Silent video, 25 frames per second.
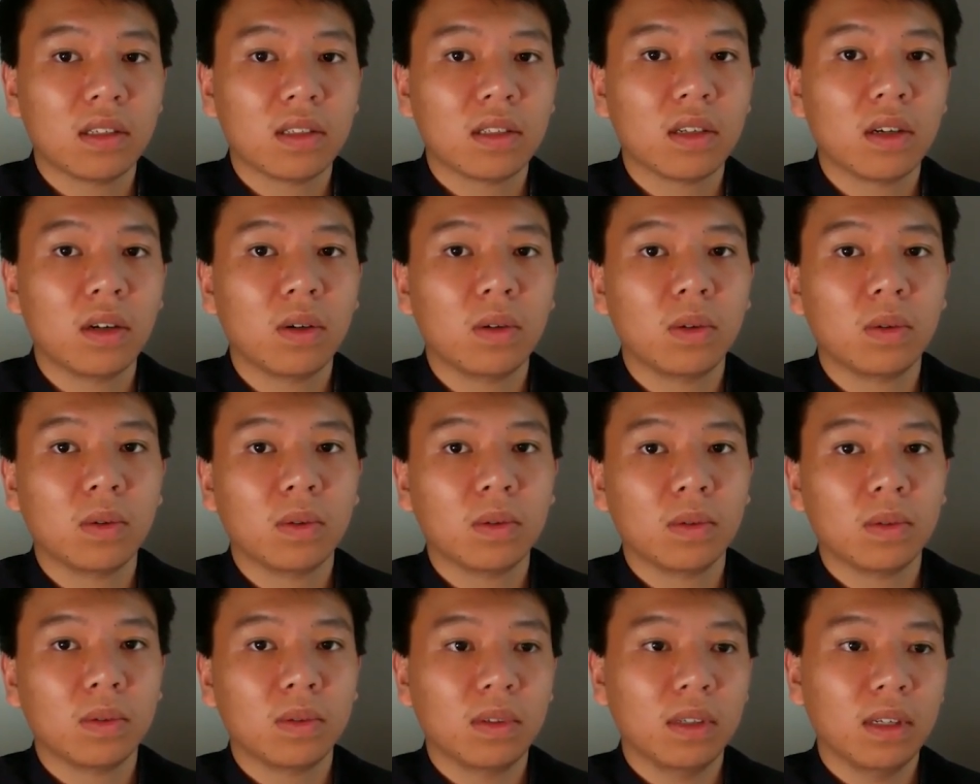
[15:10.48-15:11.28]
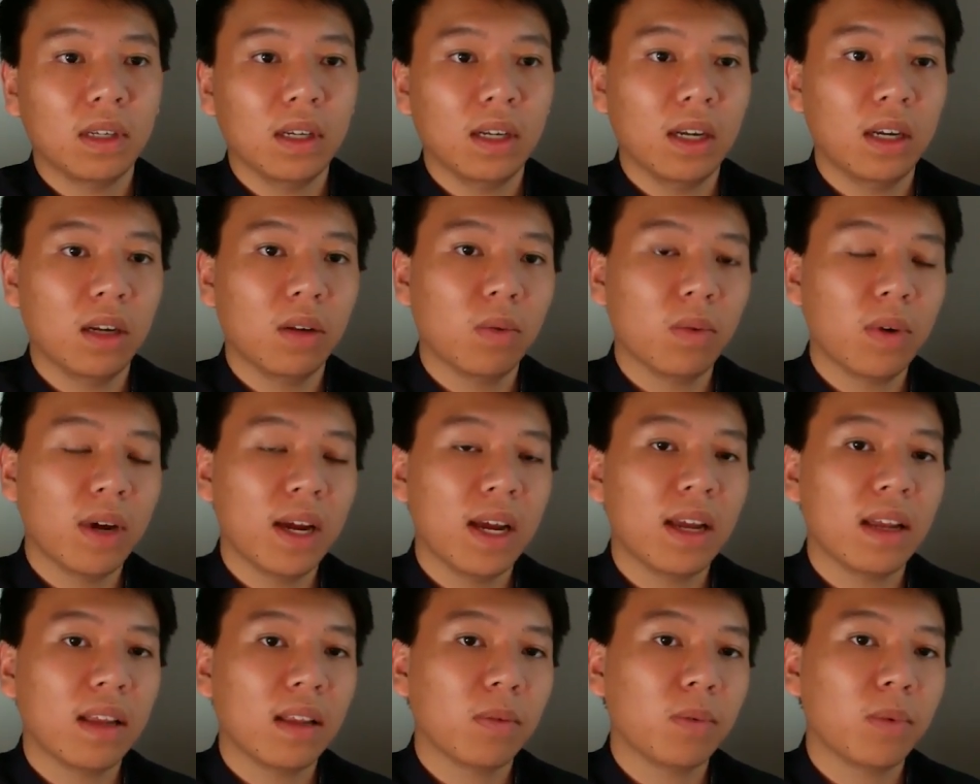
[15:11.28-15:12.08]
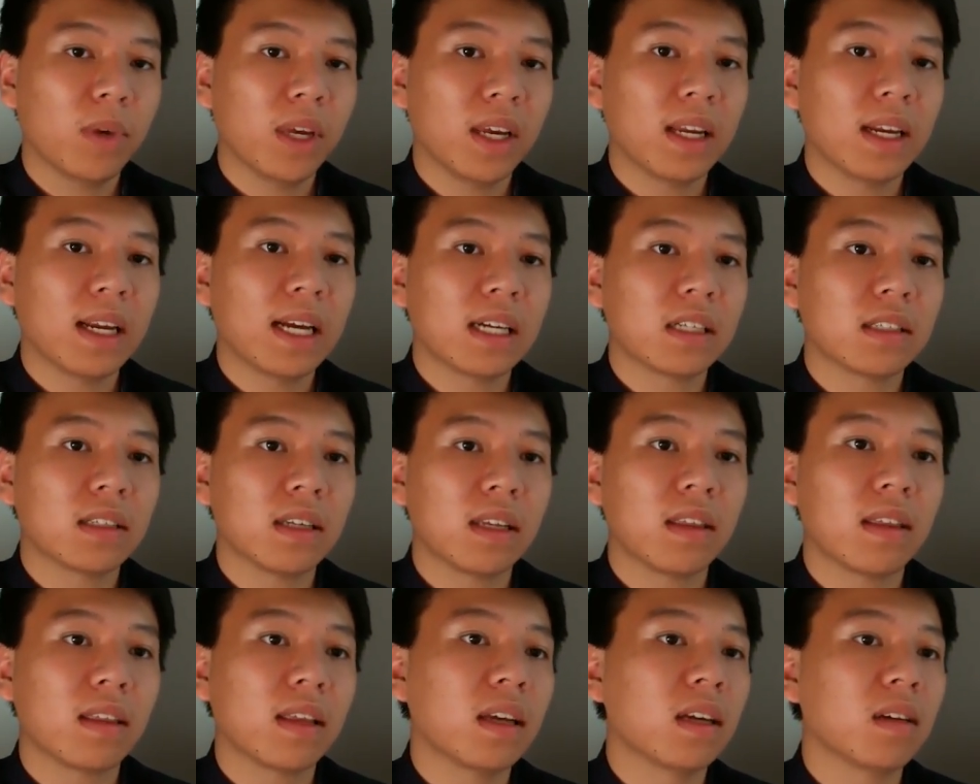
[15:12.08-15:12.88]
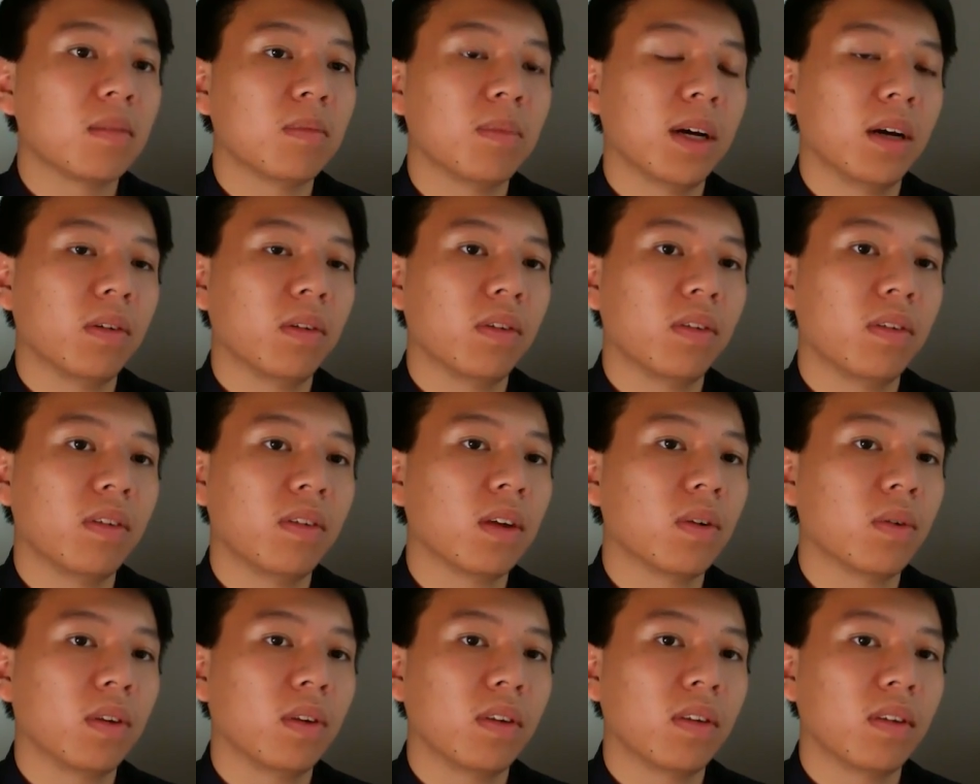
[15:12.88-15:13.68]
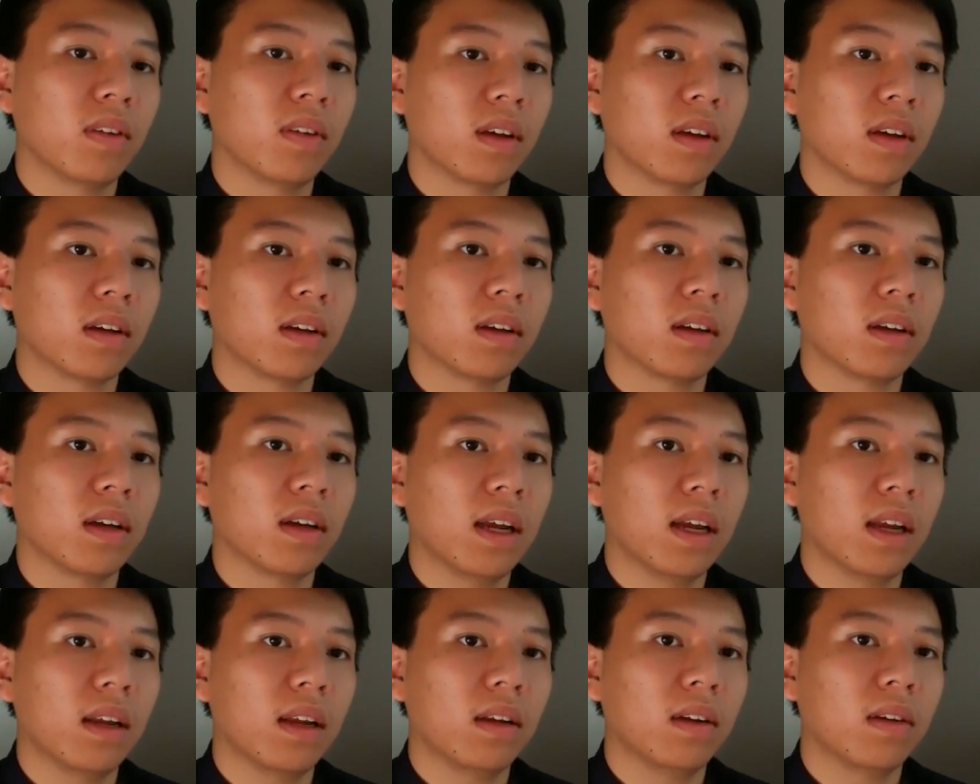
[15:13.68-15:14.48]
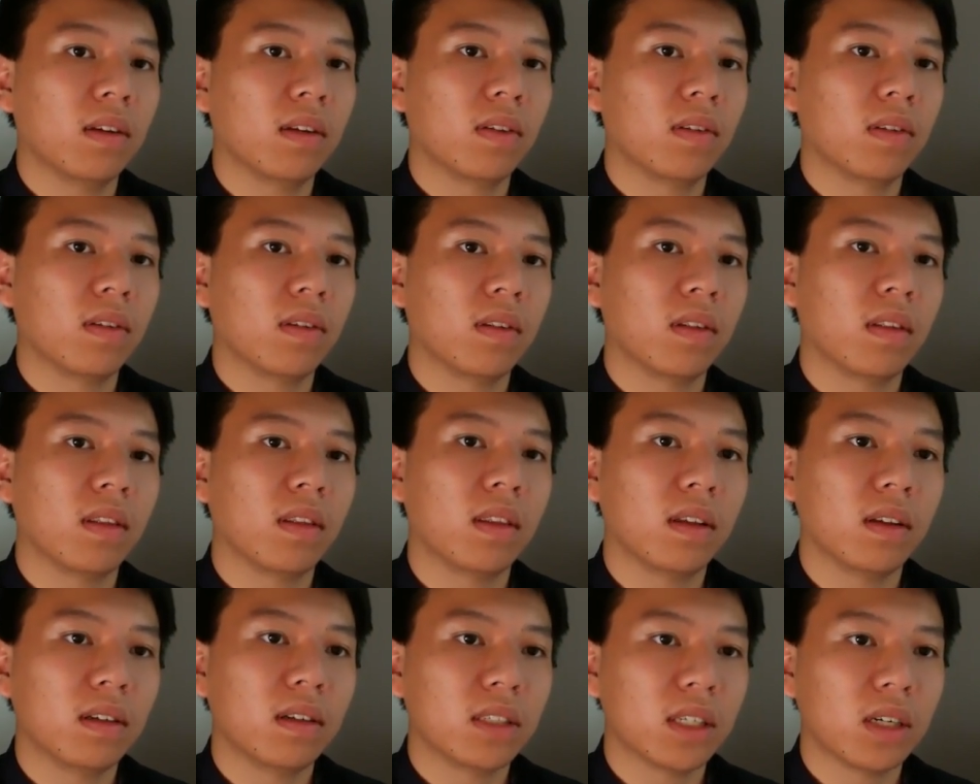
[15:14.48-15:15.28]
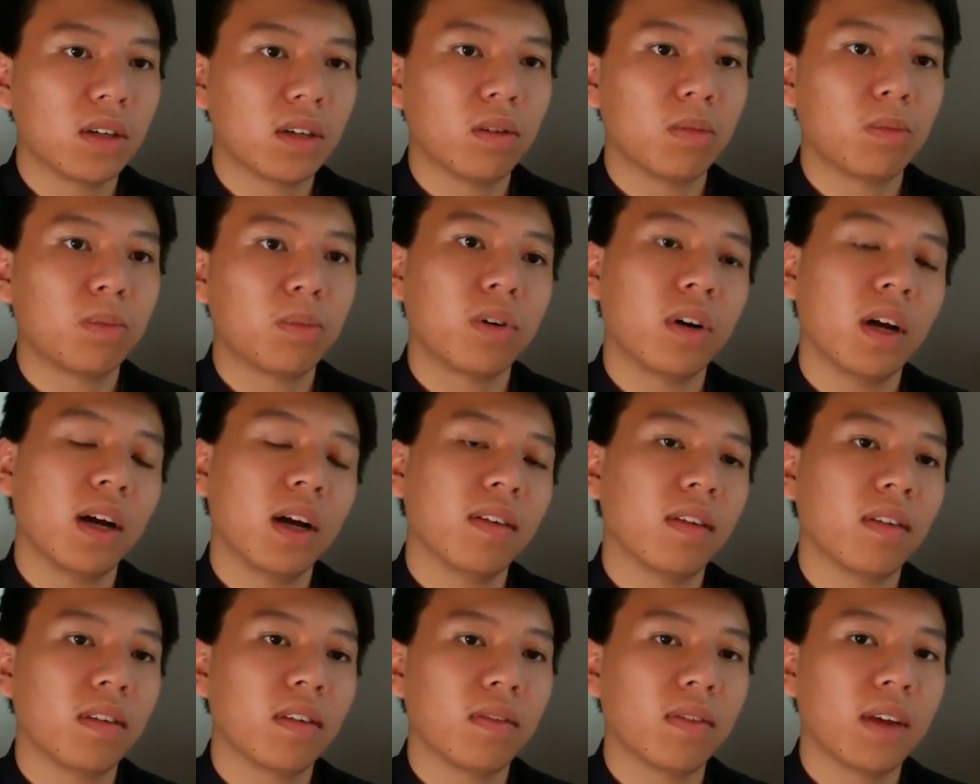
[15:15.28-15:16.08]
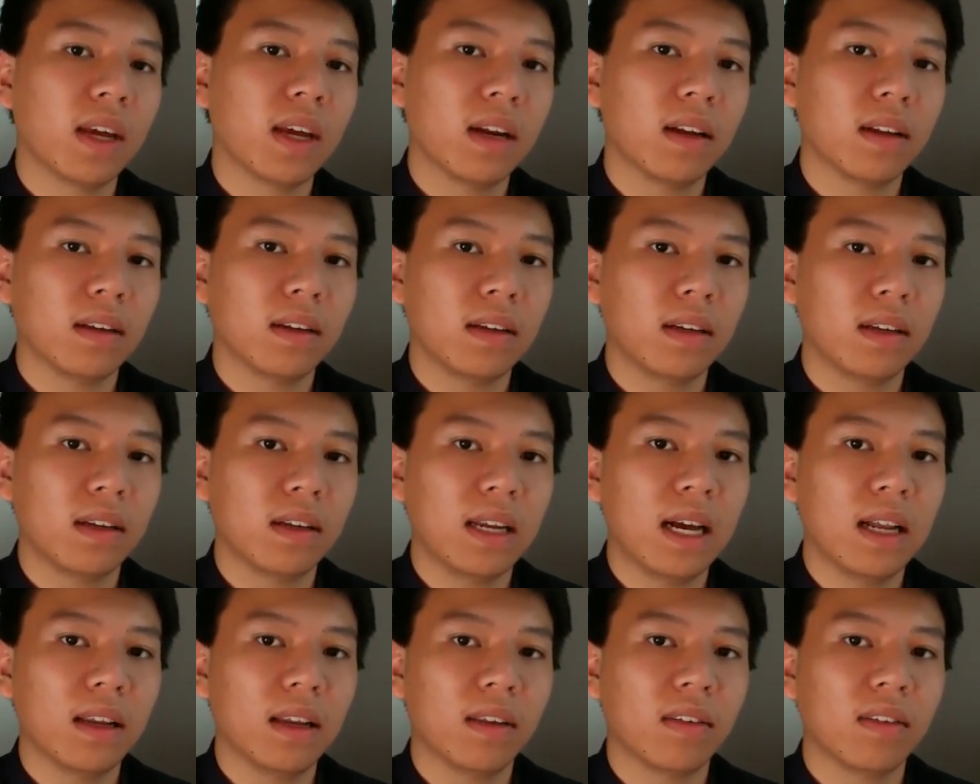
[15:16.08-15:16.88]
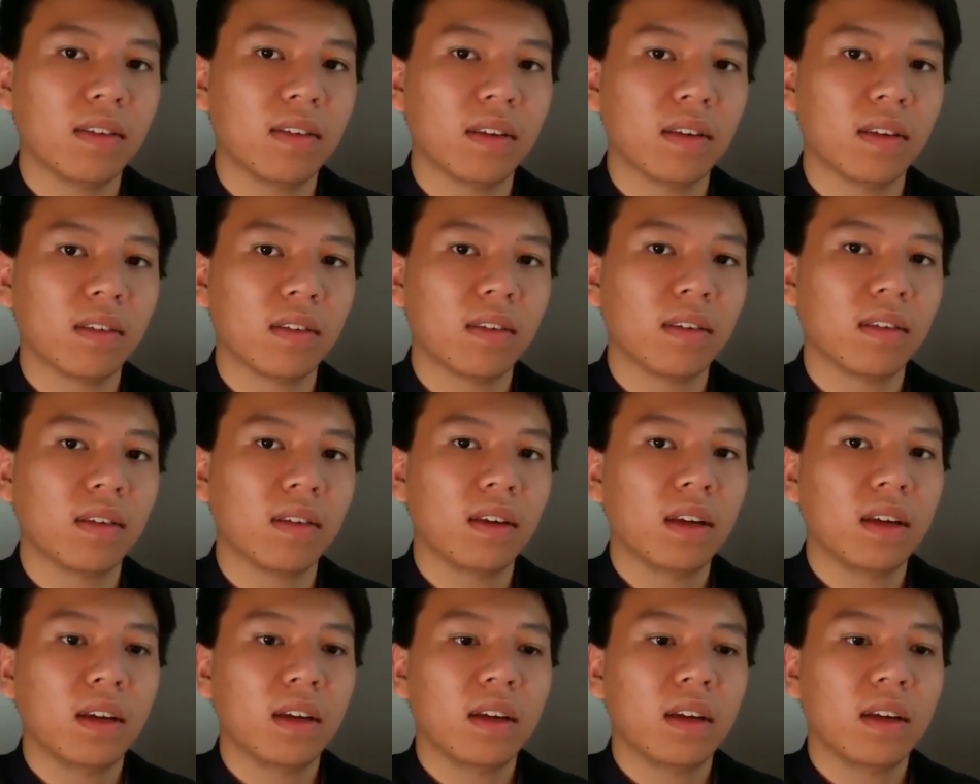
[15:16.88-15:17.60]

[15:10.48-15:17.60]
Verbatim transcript: So in a way, we can actually think about sequencing and the general process of analysis